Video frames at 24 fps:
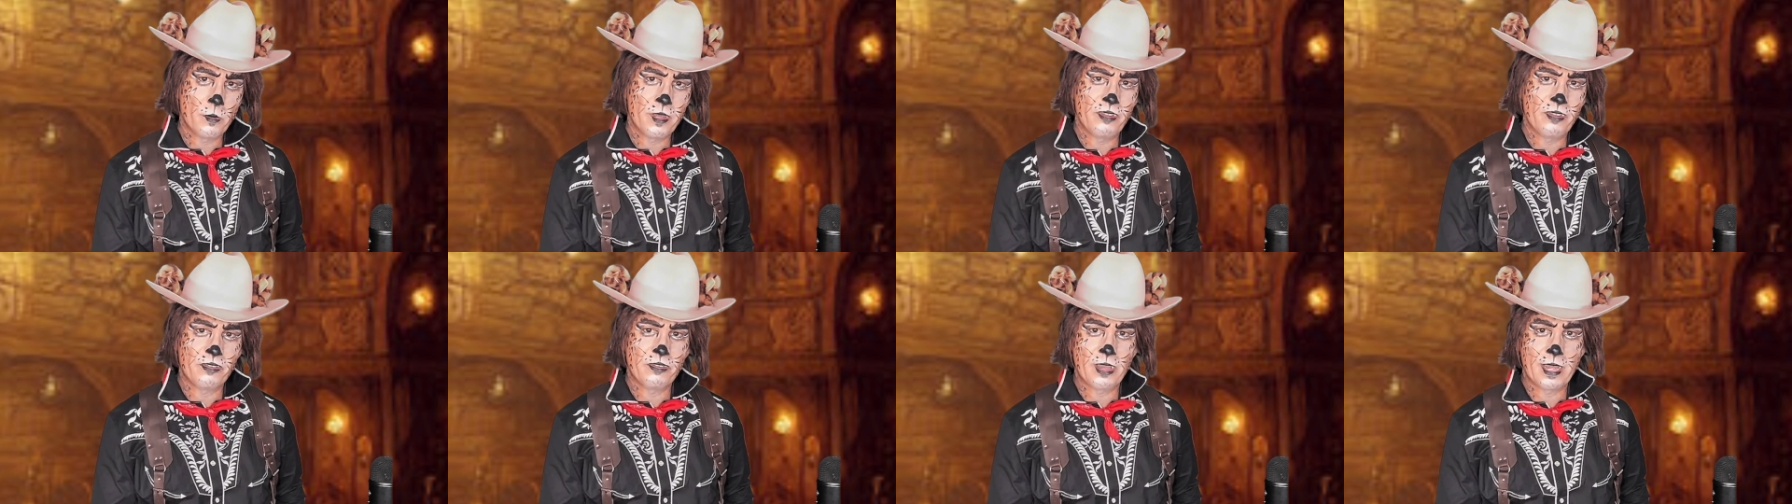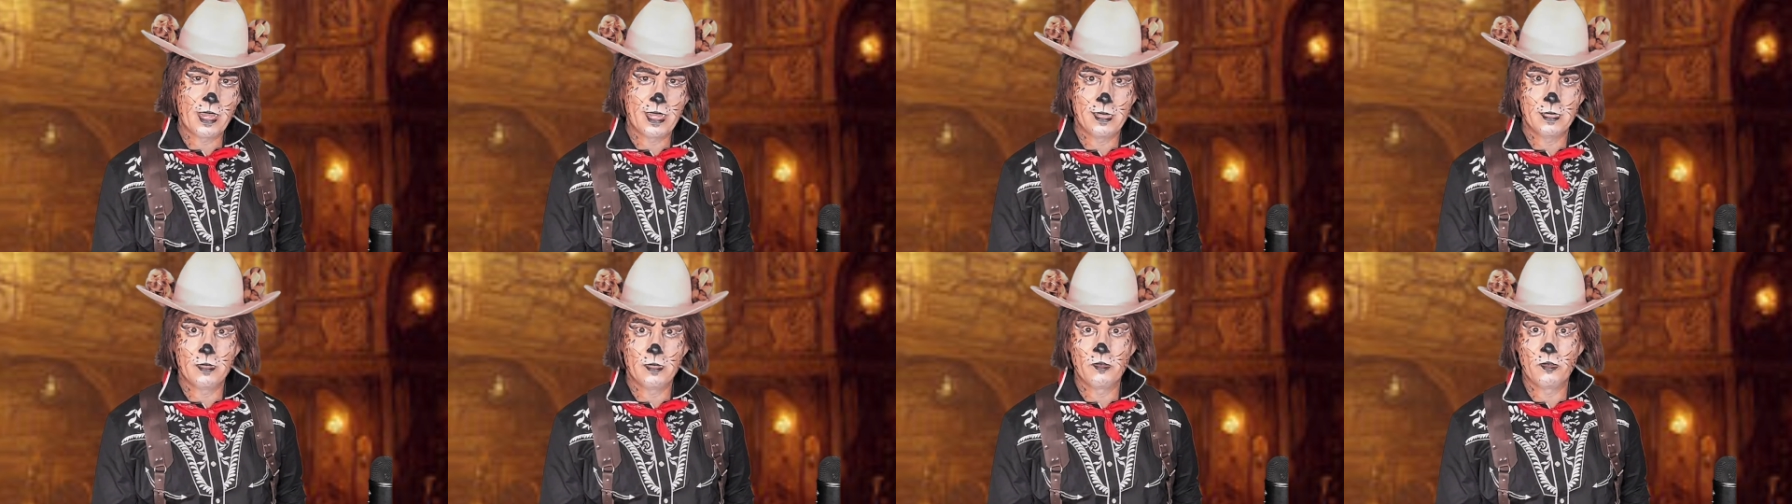we
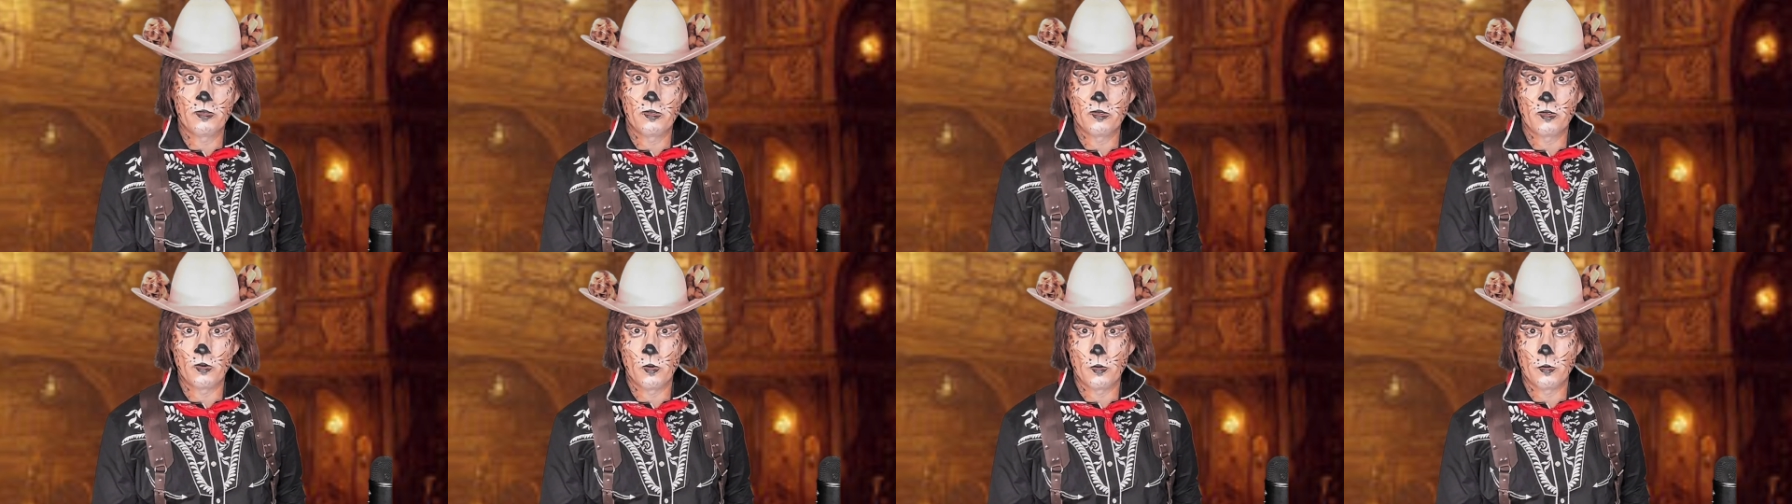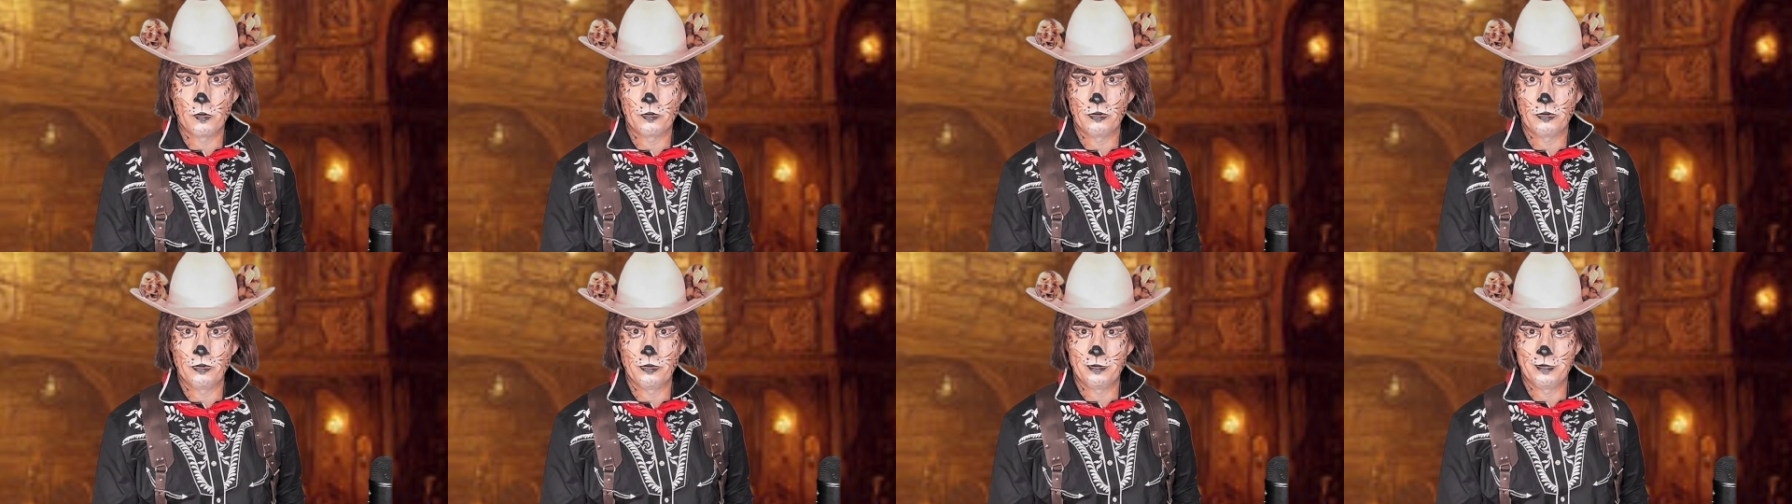say,
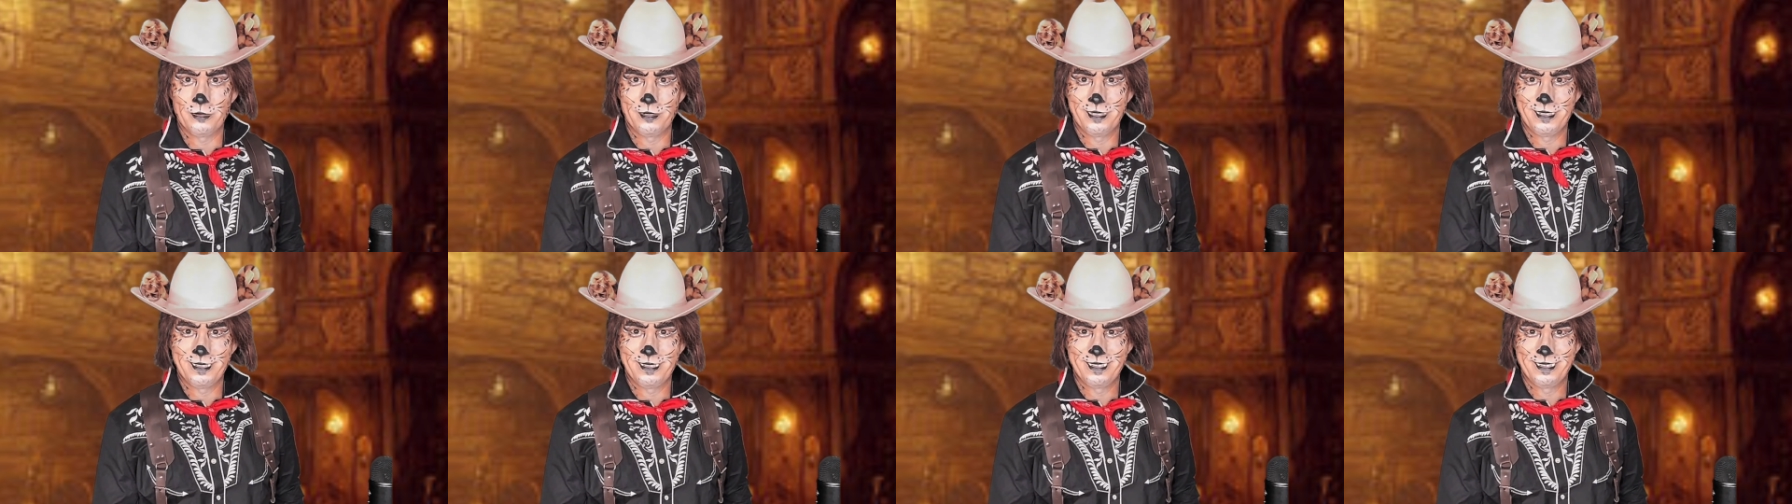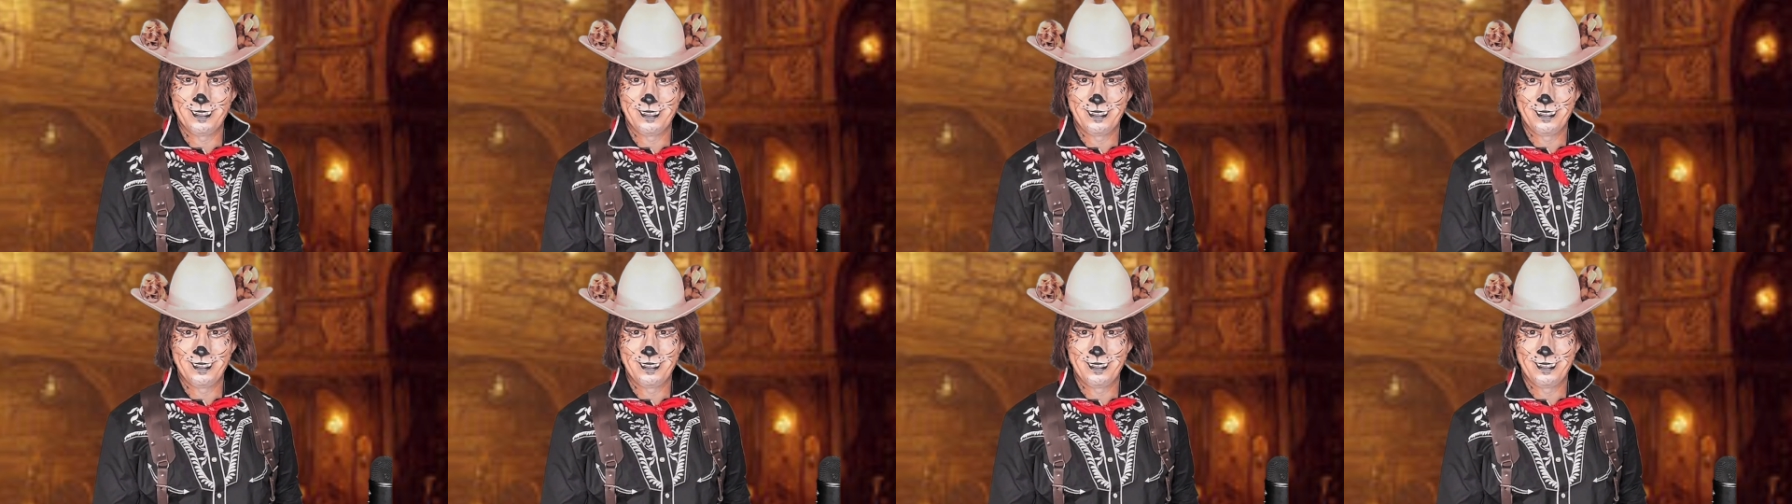ensorcelled